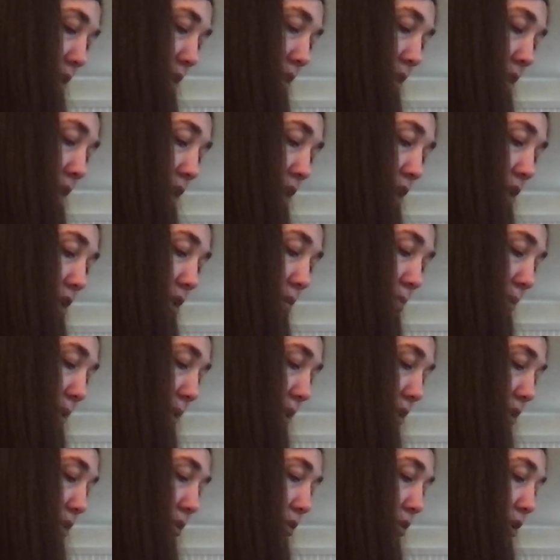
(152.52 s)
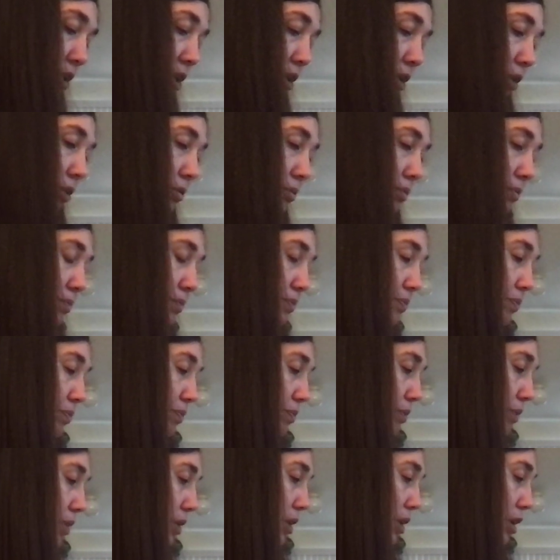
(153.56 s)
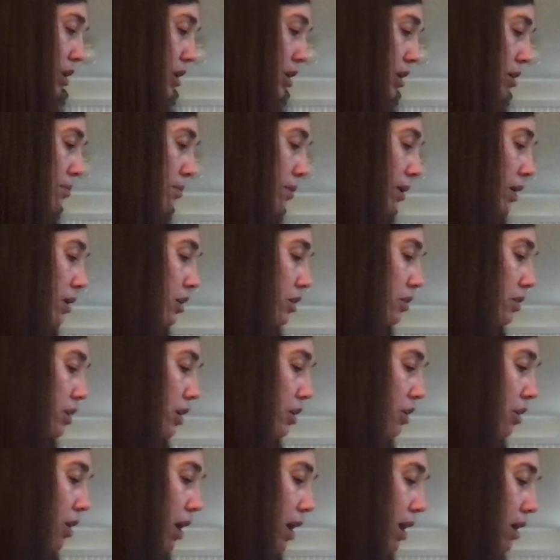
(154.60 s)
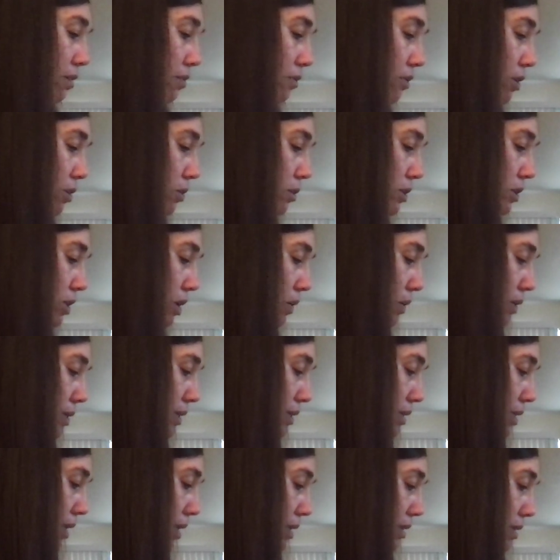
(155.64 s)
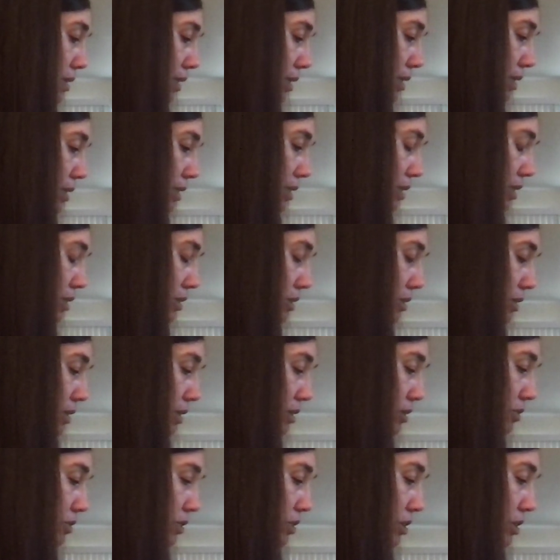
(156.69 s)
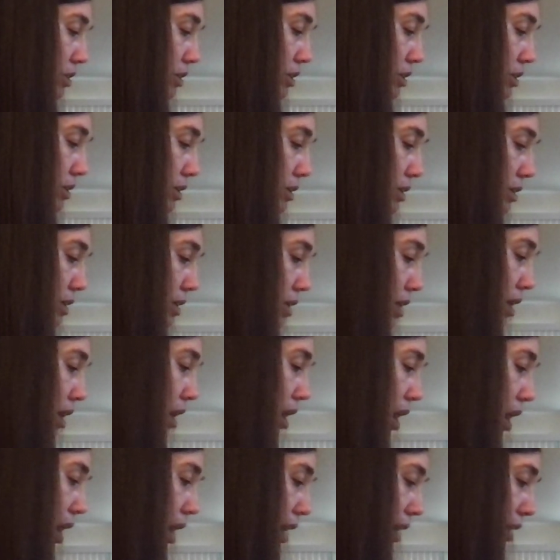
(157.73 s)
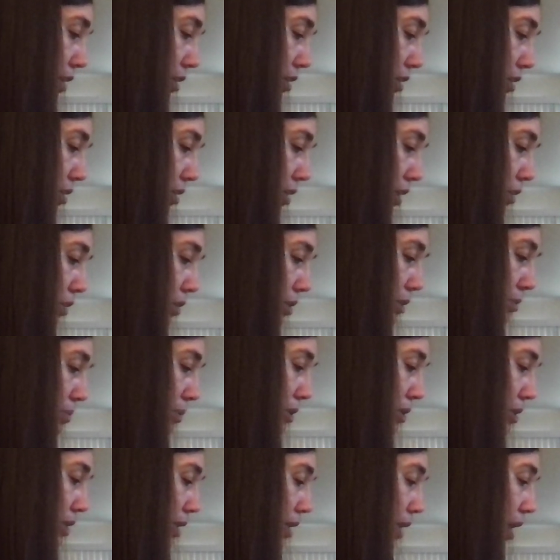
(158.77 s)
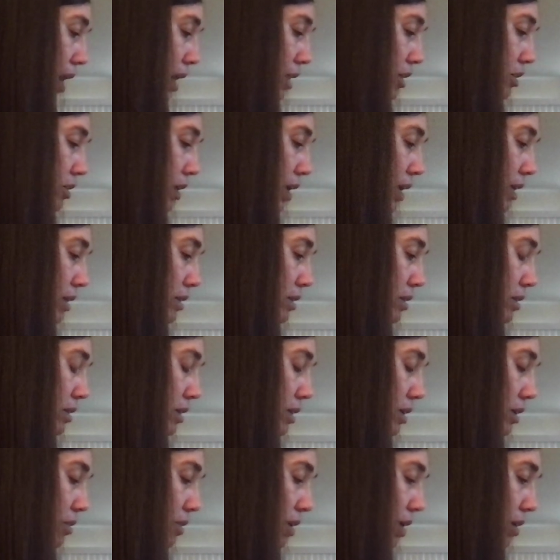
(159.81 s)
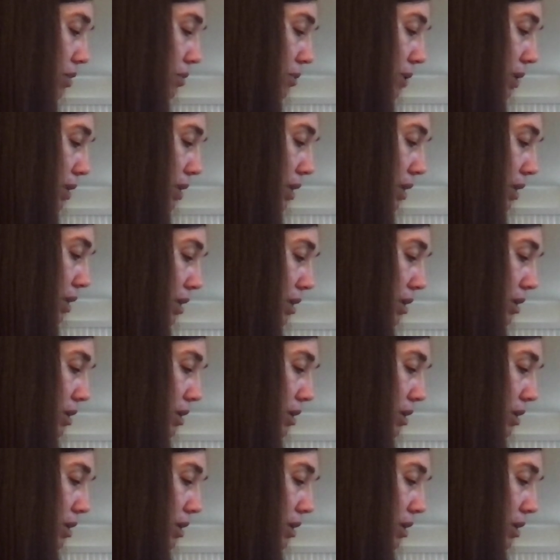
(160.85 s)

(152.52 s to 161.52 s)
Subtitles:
They heard Peter crow. "Peter," they cried, for it was always thus that he signaled his return. "Hide her," they whispered, and gathered hastily around Wendy.